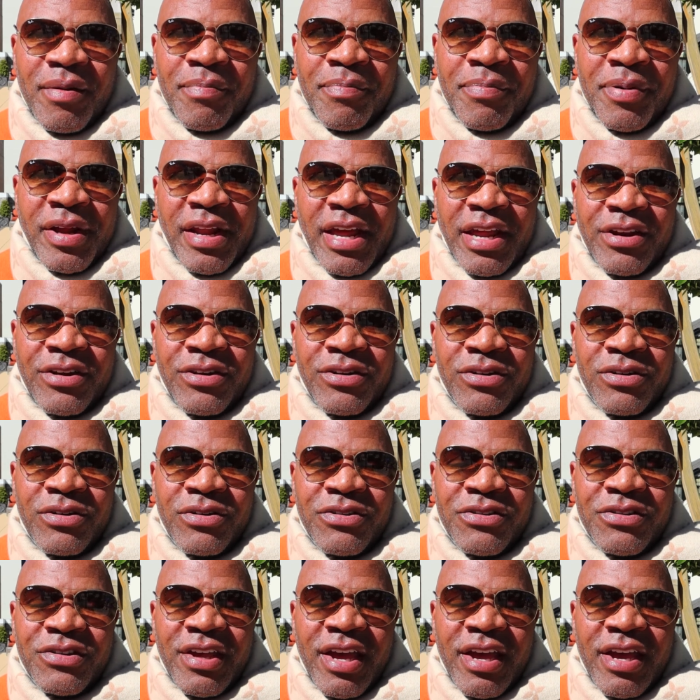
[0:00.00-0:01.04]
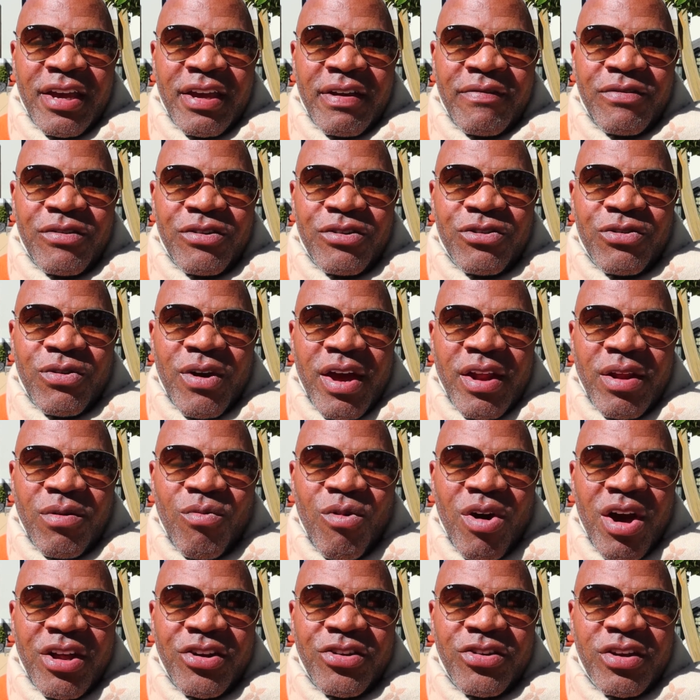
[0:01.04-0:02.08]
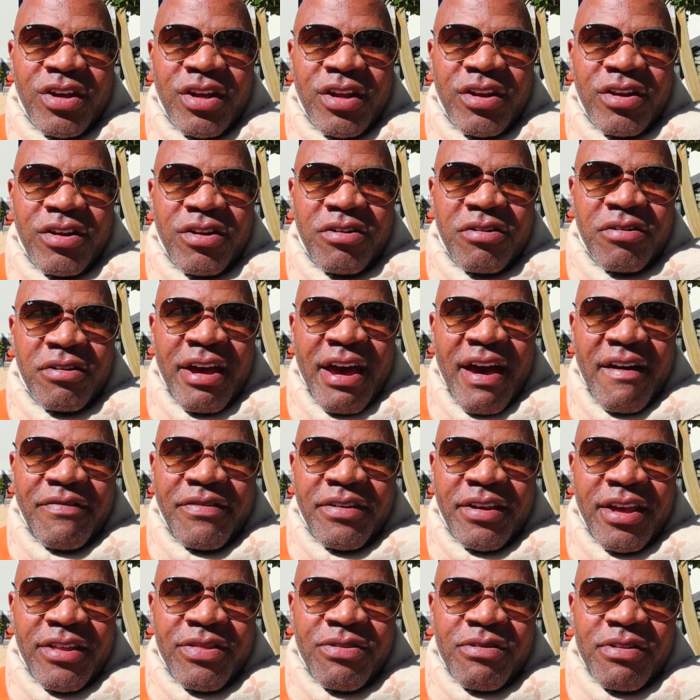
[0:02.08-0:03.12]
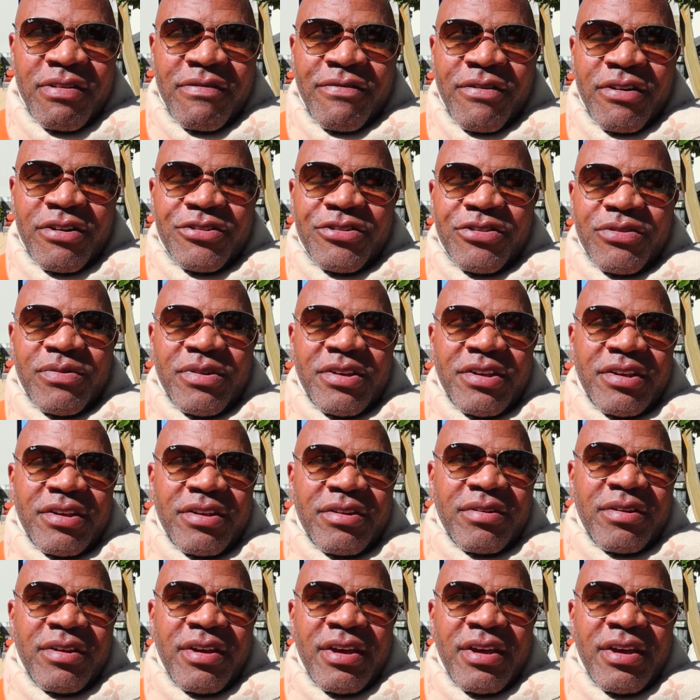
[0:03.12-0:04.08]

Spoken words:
but I do say if you try to watch it, you have to get through the first 3